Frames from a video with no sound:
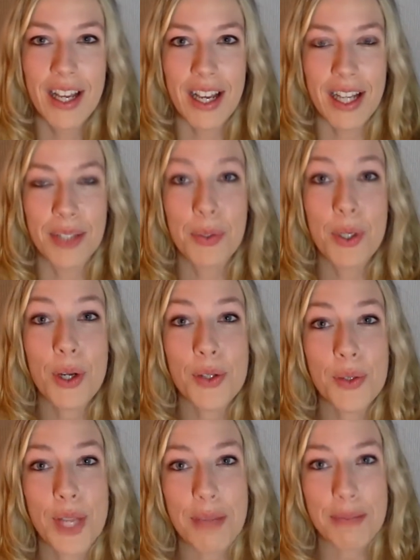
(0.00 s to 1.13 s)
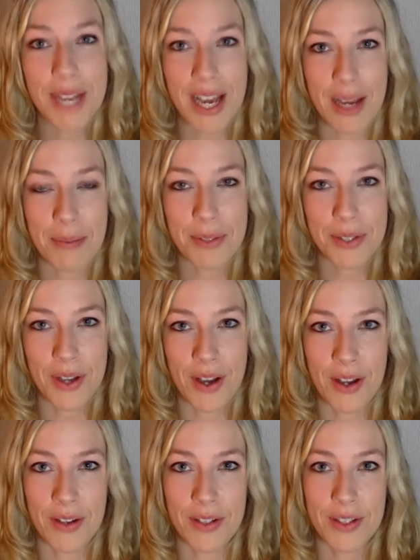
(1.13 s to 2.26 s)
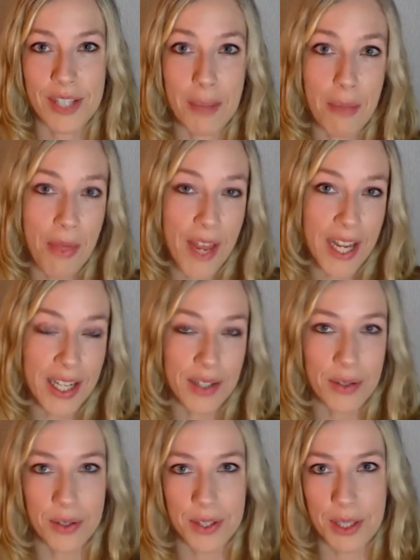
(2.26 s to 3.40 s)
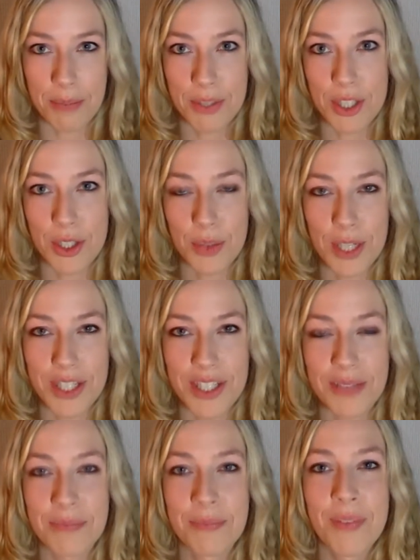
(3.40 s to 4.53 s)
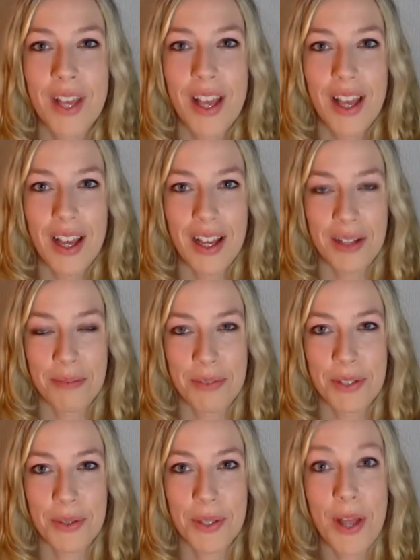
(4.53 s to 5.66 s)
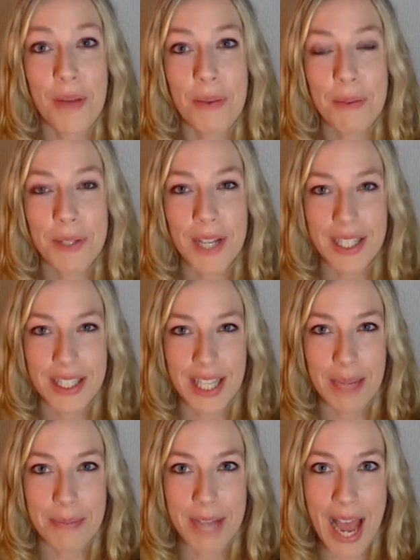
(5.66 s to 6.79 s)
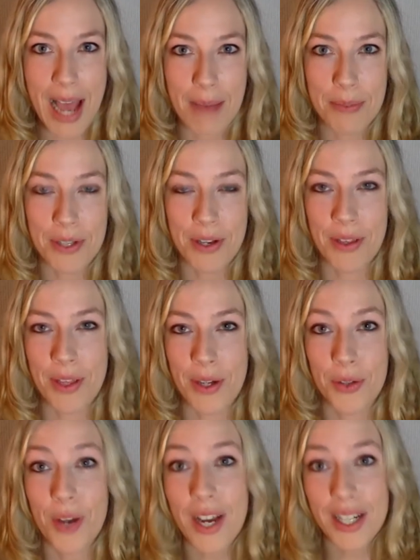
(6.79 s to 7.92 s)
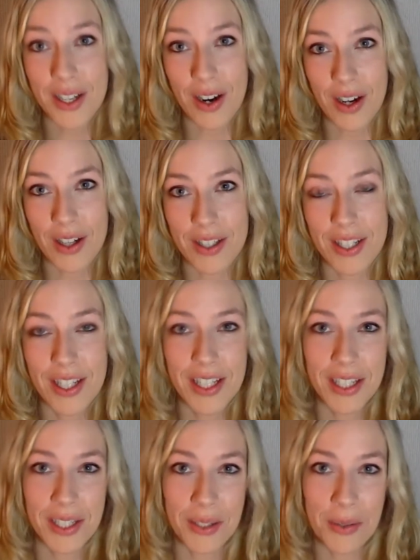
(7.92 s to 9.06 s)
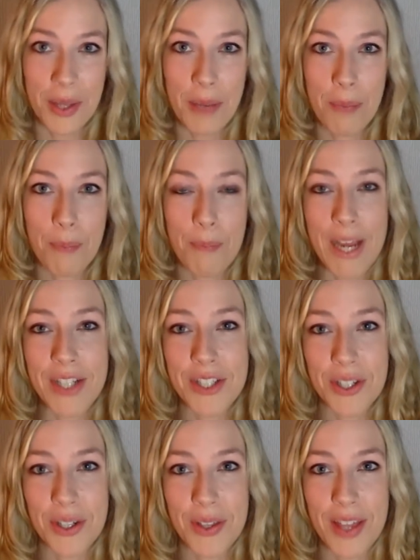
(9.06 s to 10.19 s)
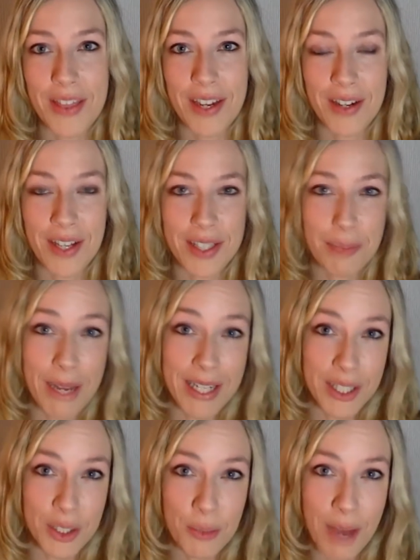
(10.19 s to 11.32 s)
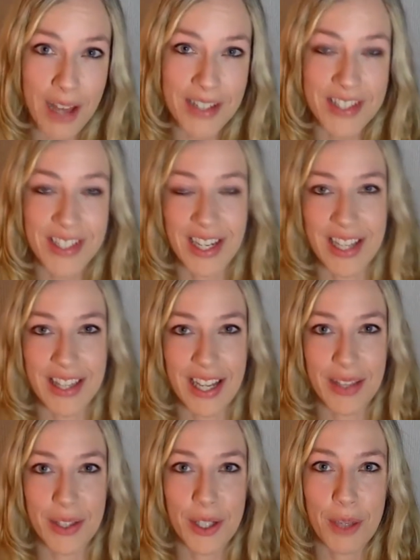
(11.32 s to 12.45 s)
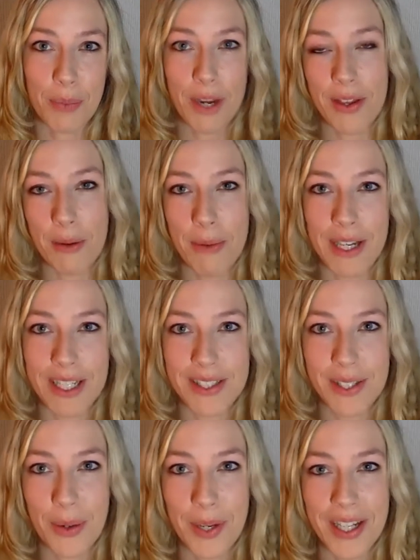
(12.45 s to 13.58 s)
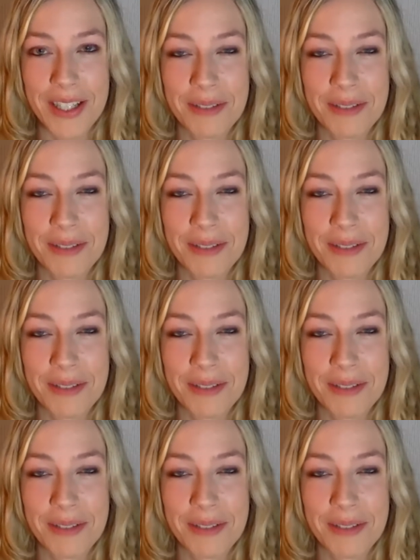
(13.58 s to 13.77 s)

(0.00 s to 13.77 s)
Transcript: Uh, you could also keep tabs on something or some situation. Um, so a lot of people like to keep tabs on their credit card. You know, they make sure that they're not spending too much and they look at where their money's going.